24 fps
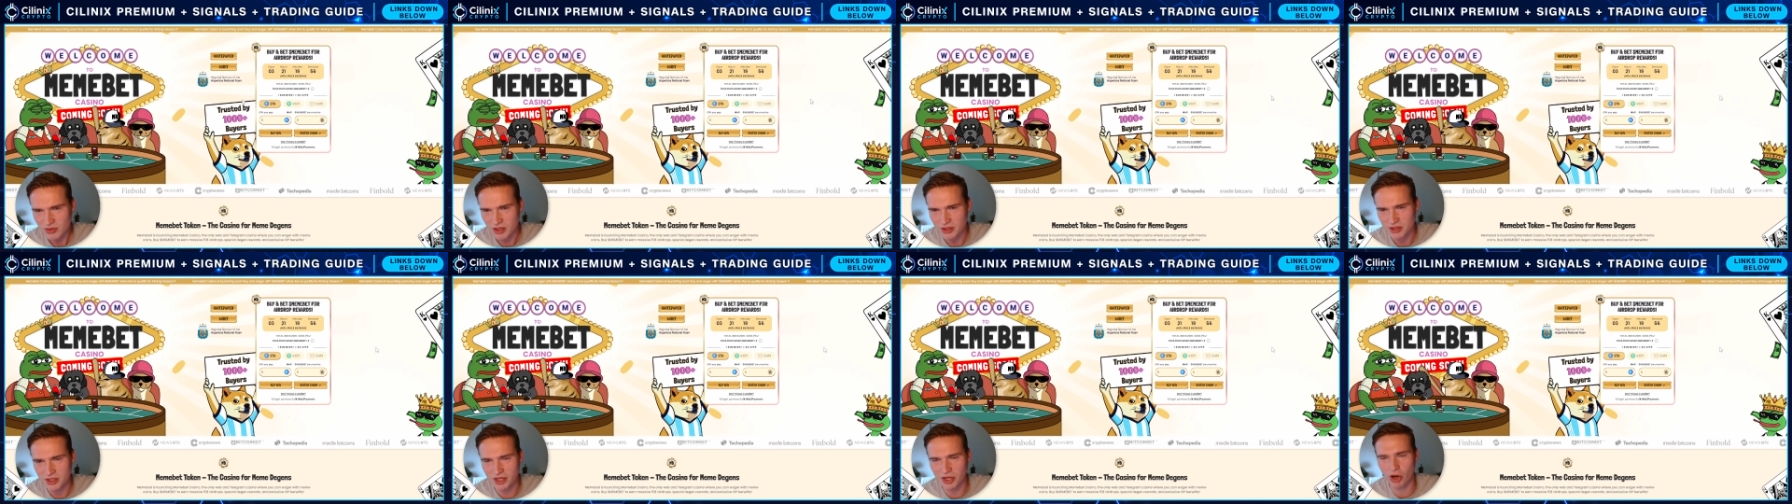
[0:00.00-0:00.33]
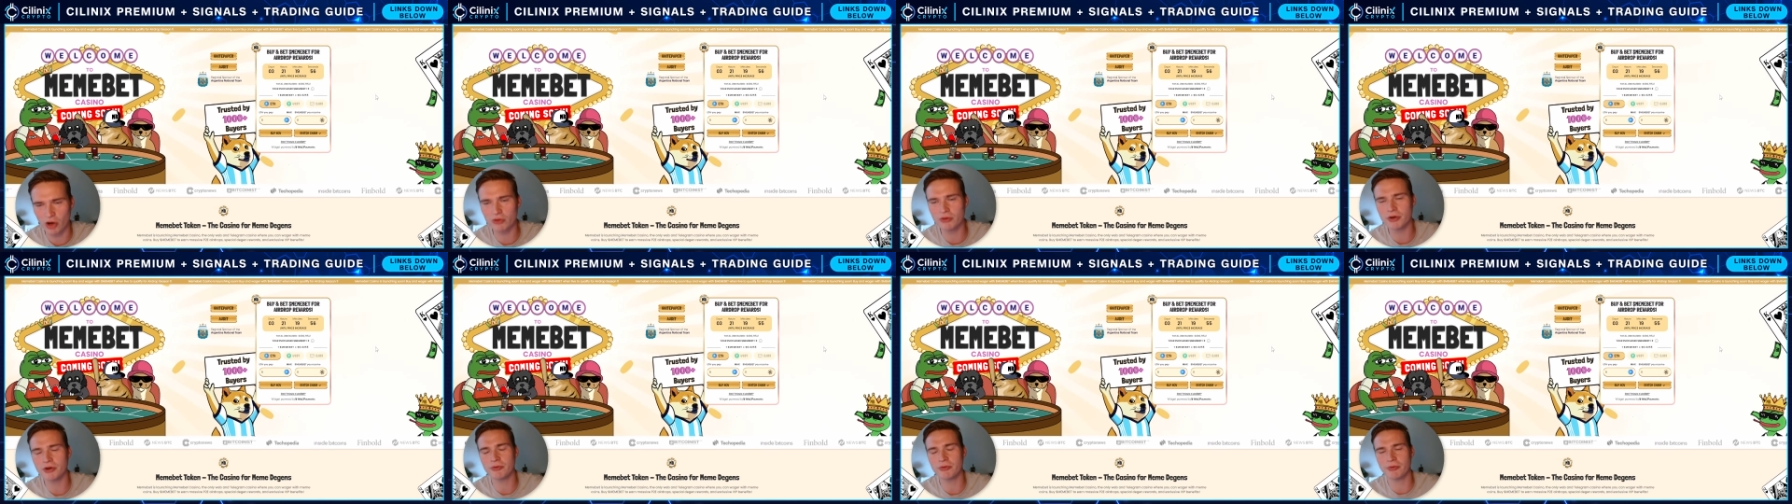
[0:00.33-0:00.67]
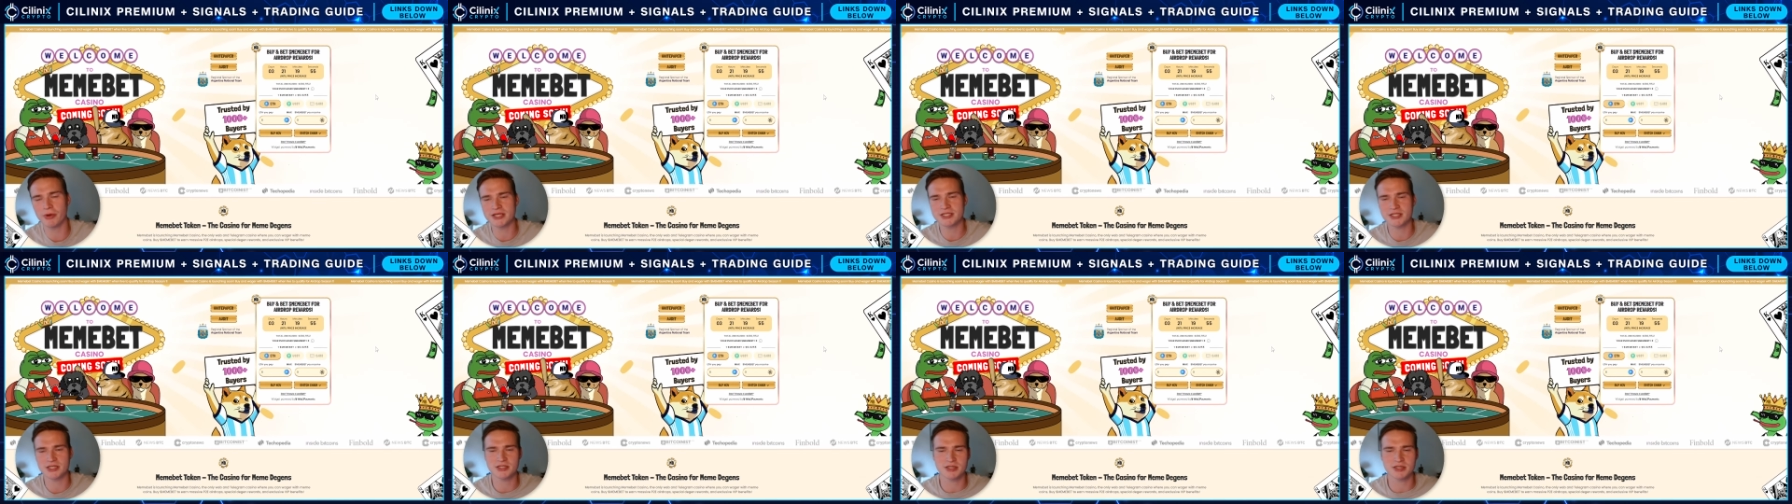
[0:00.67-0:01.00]
The only
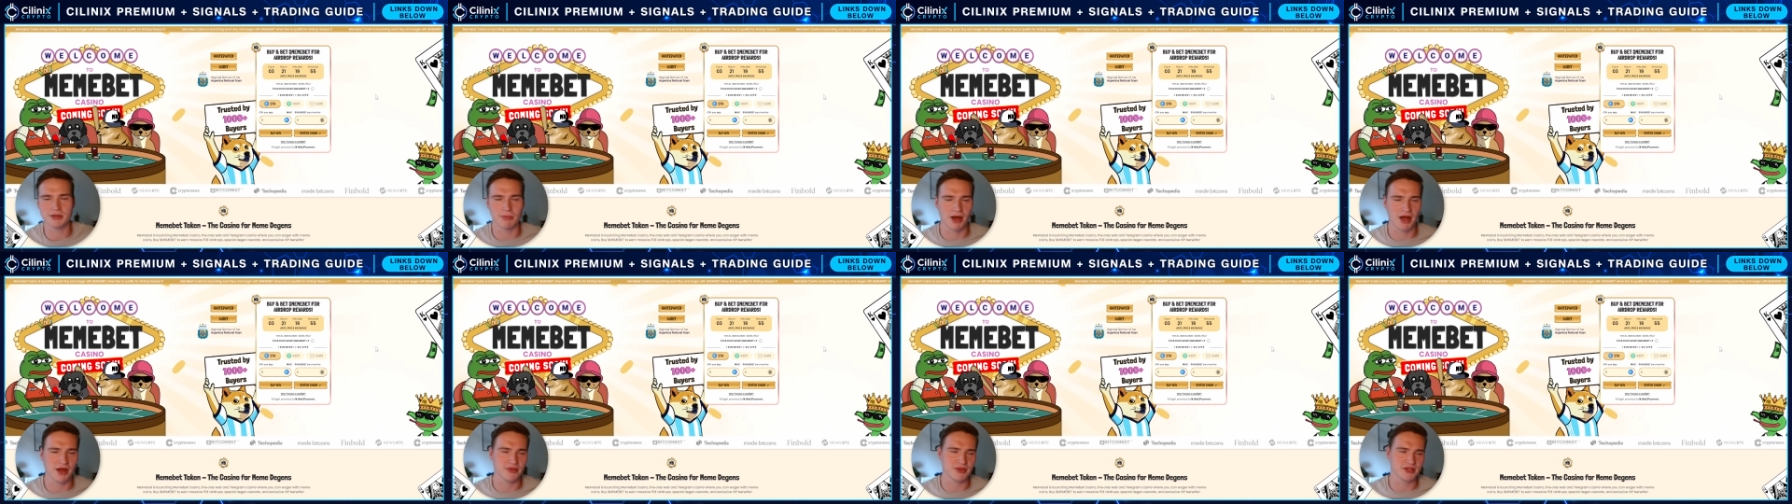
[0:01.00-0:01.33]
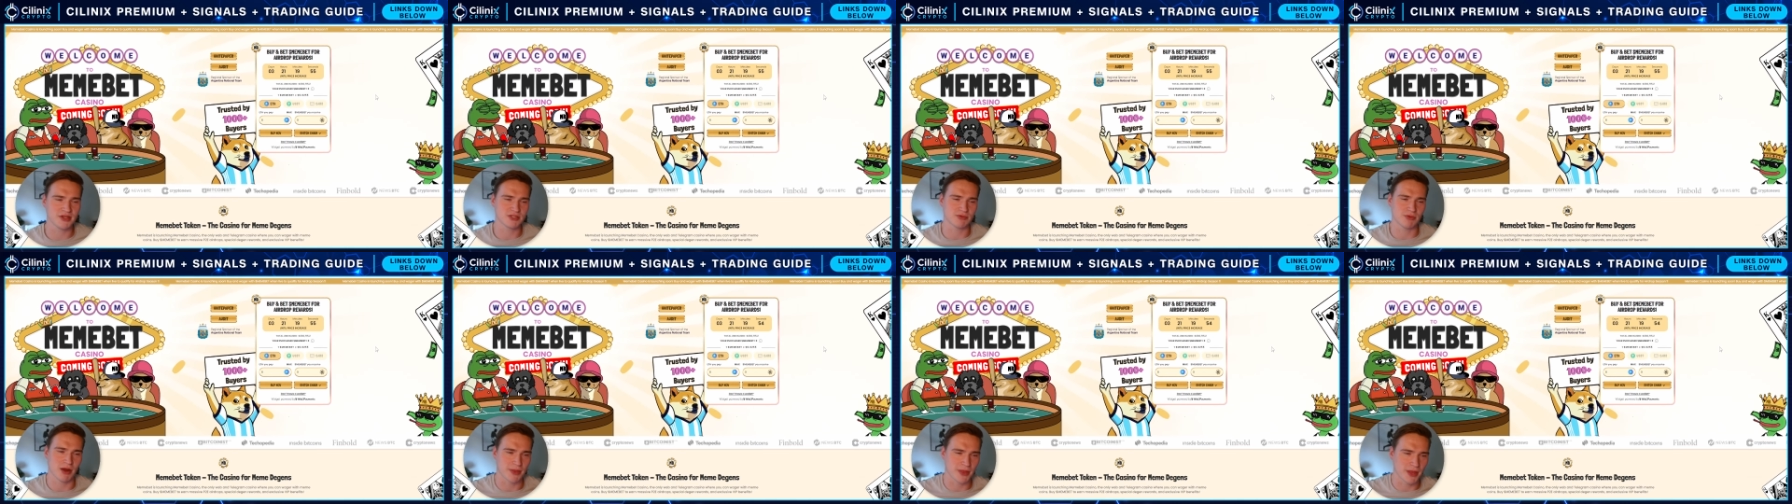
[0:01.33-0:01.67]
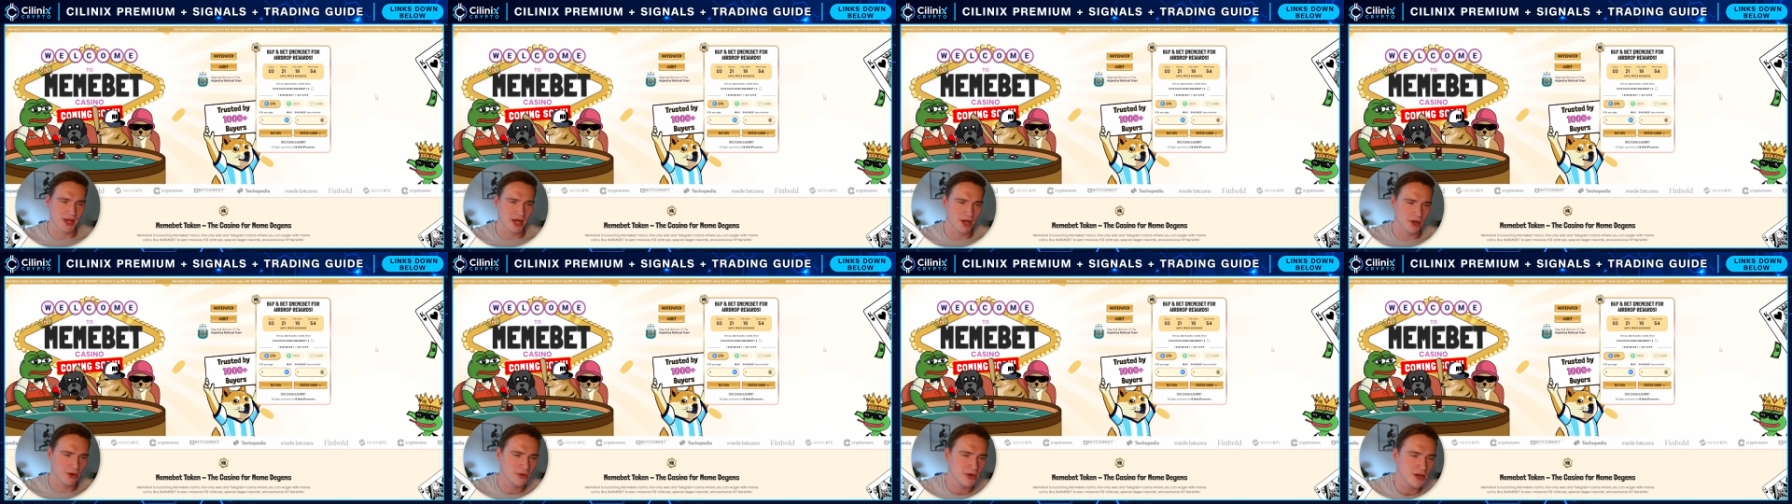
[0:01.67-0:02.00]
reason to buy this right
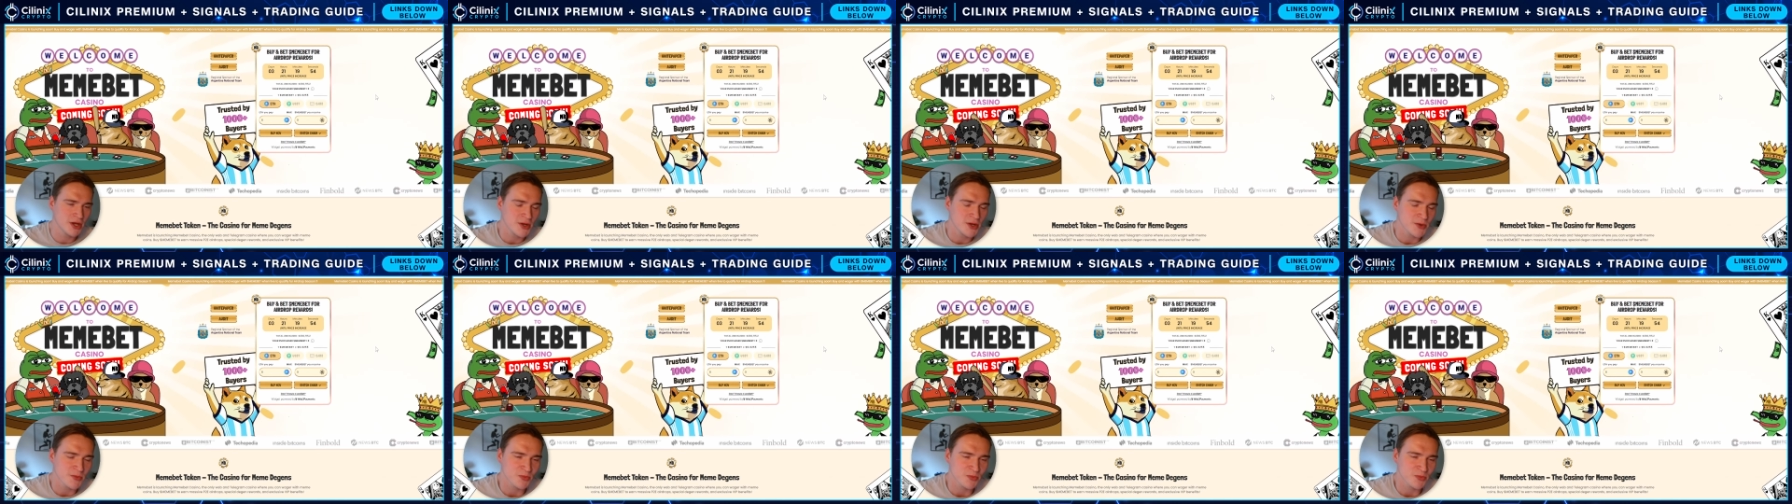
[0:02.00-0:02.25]
now